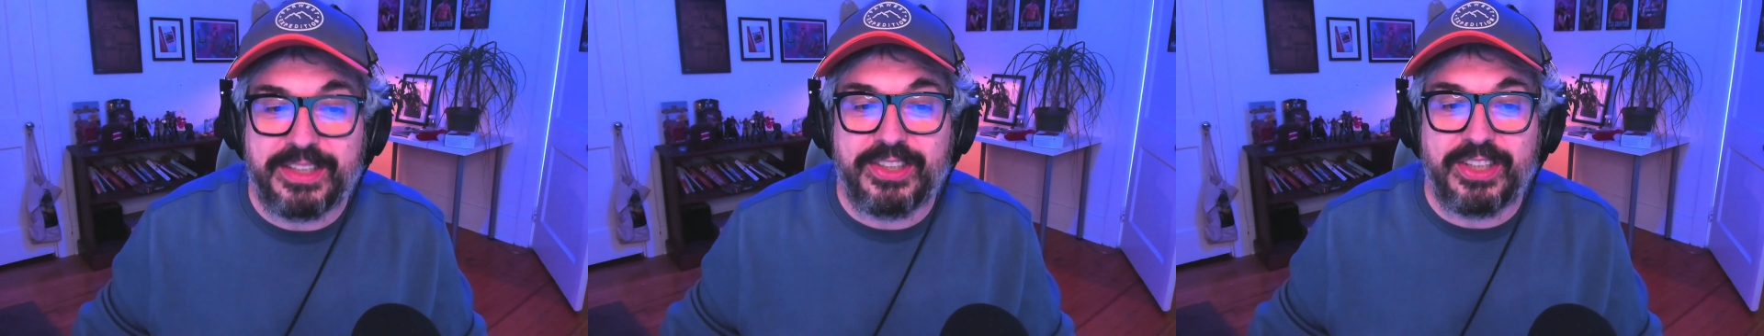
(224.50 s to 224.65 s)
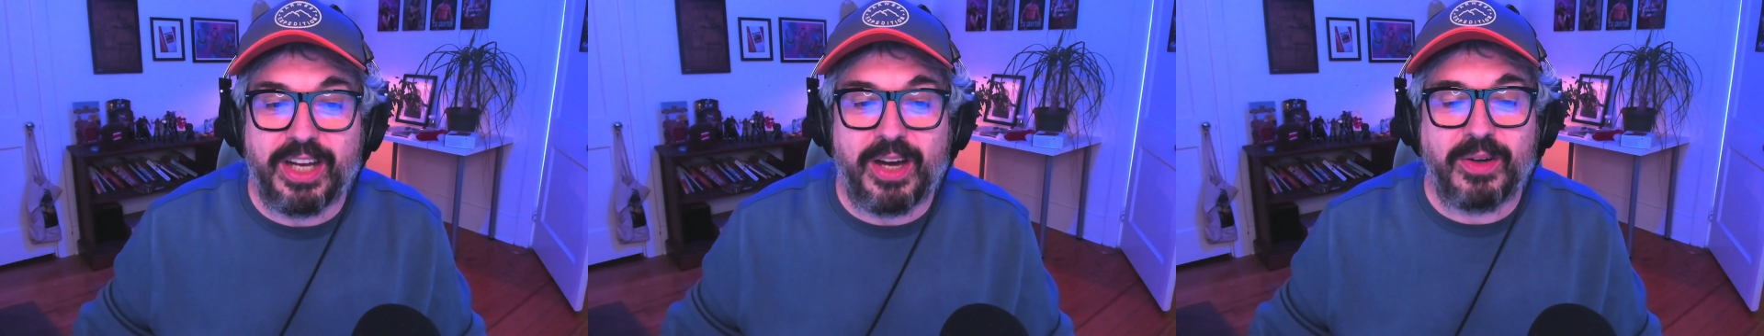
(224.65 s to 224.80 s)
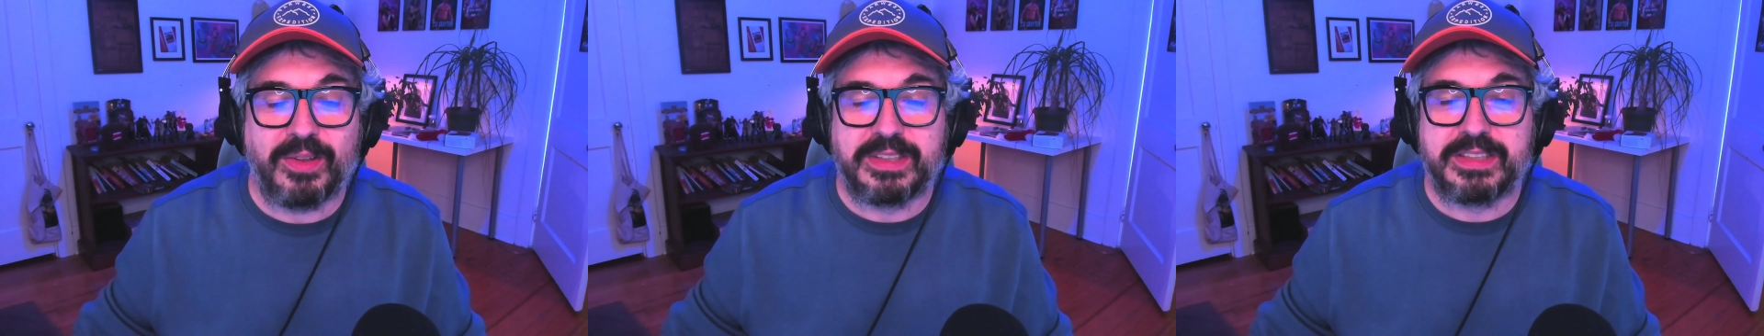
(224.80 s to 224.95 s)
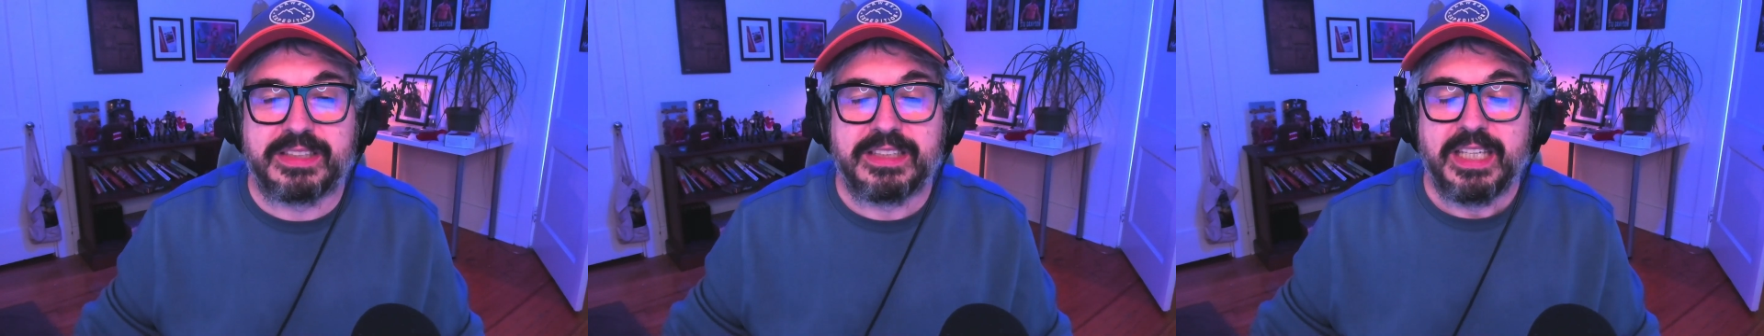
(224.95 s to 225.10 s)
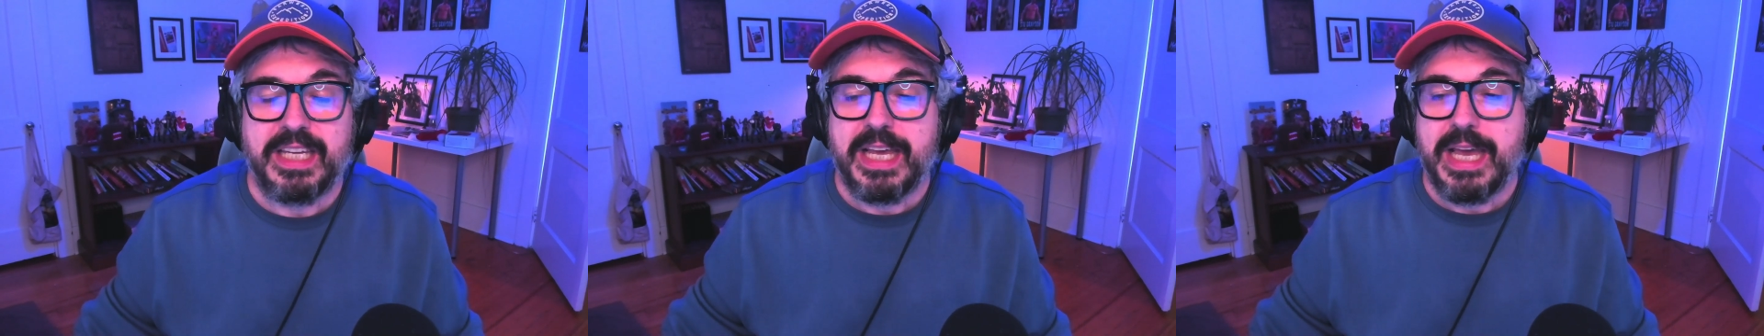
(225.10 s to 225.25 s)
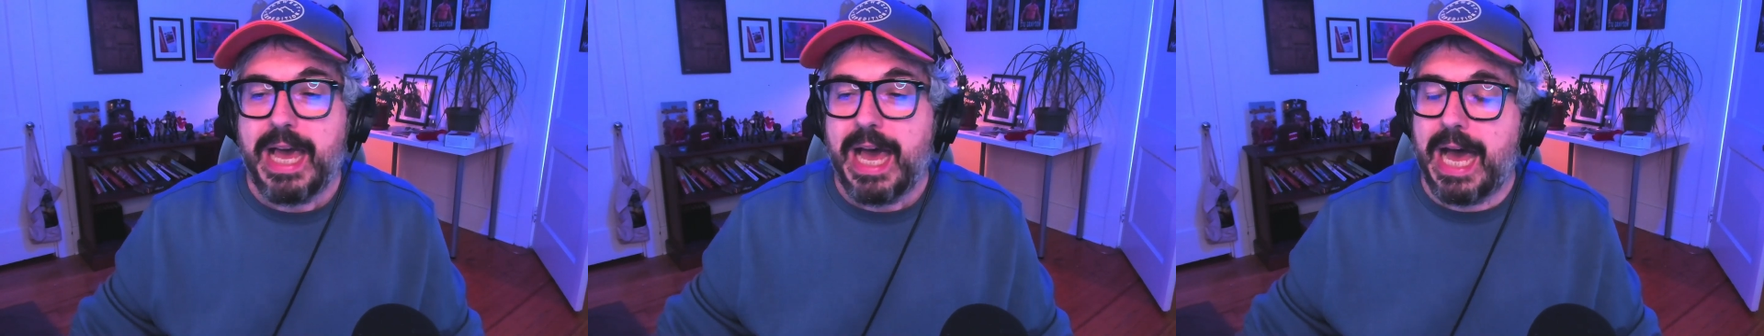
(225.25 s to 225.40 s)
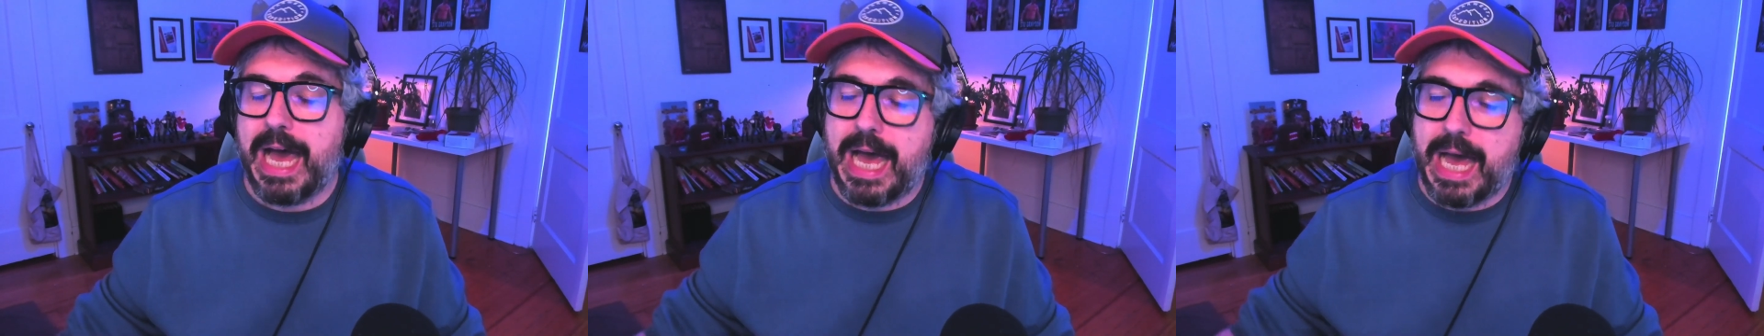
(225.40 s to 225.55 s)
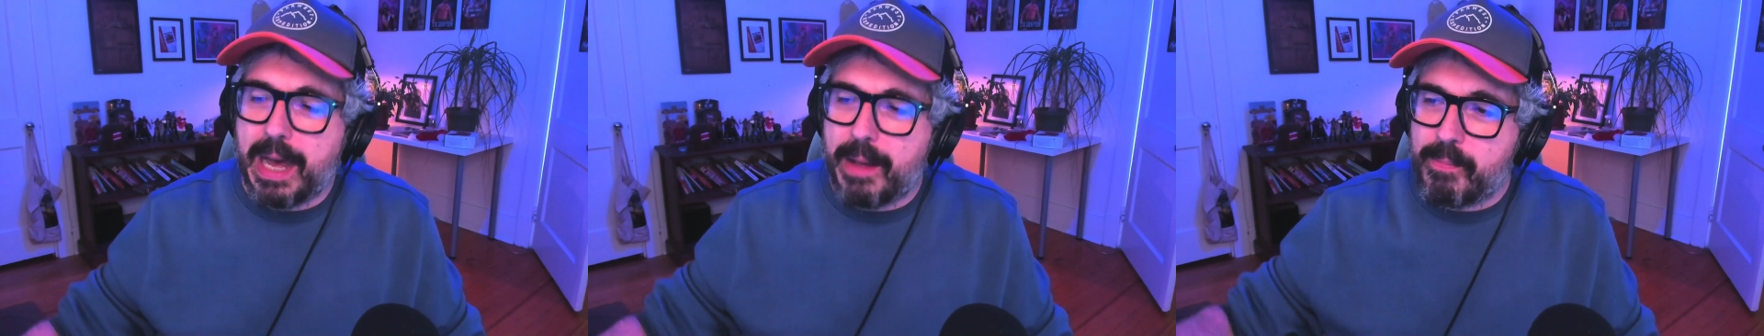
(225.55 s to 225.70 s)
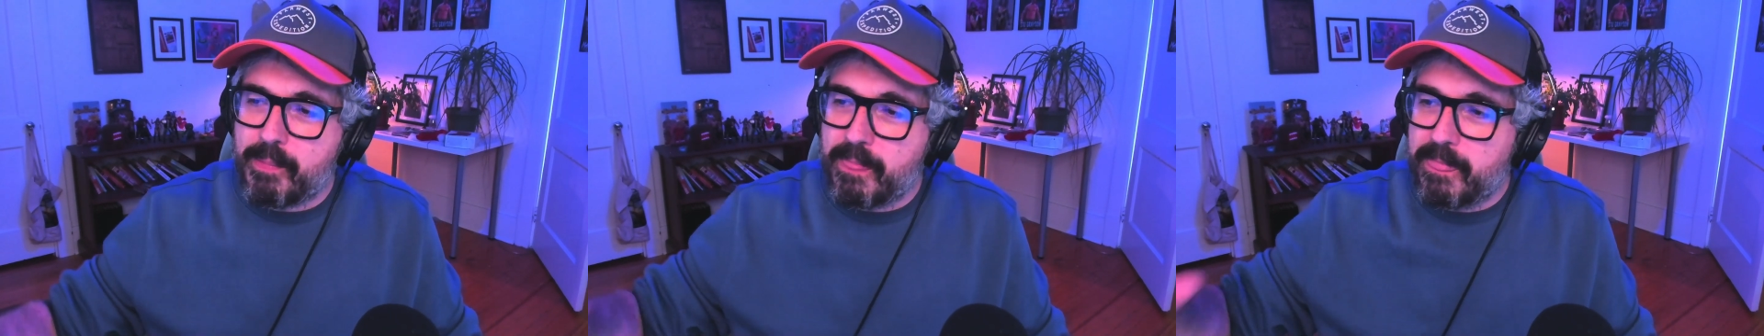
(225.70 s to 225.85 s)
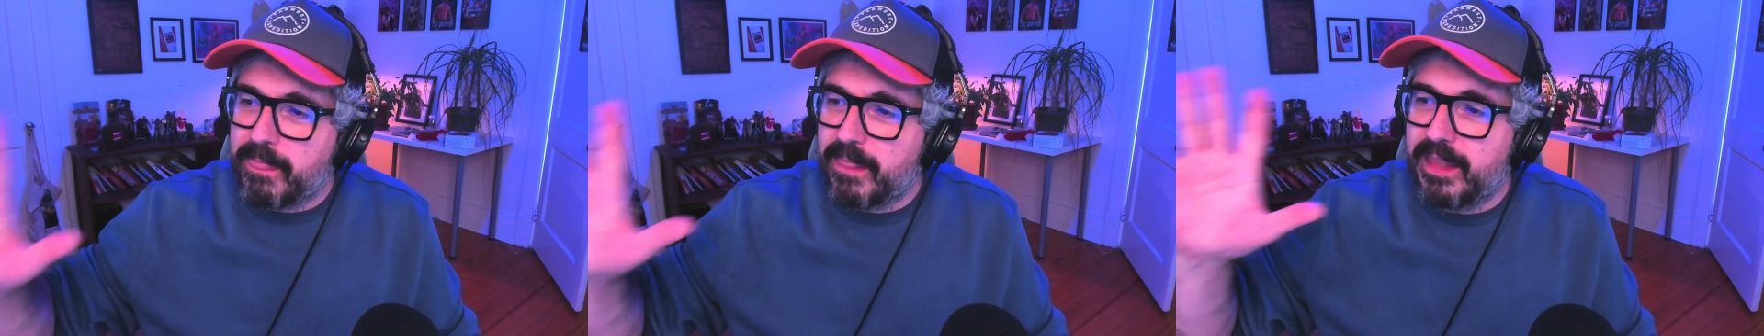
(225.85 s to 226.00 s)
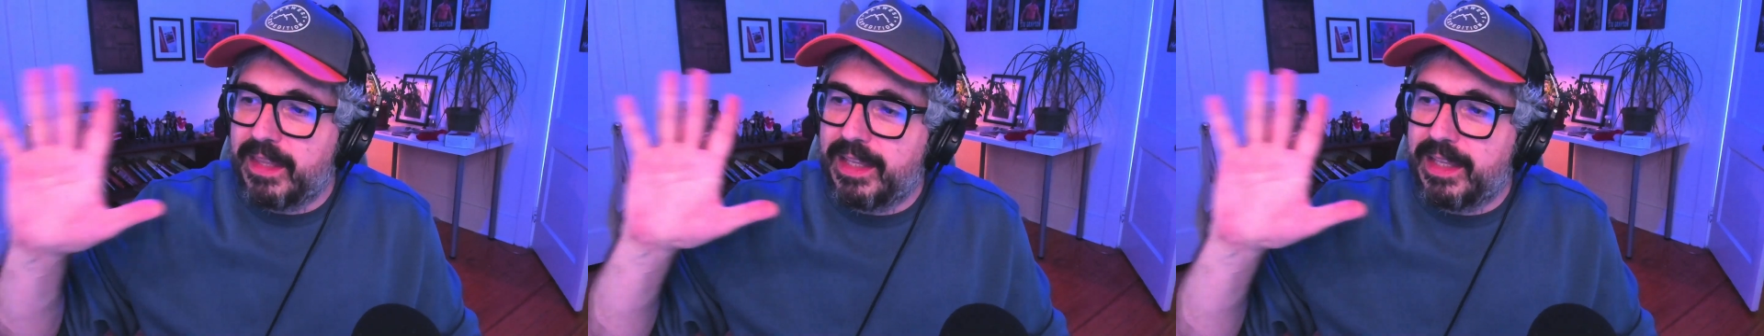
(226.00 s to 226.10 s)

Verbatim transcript: jokes. Um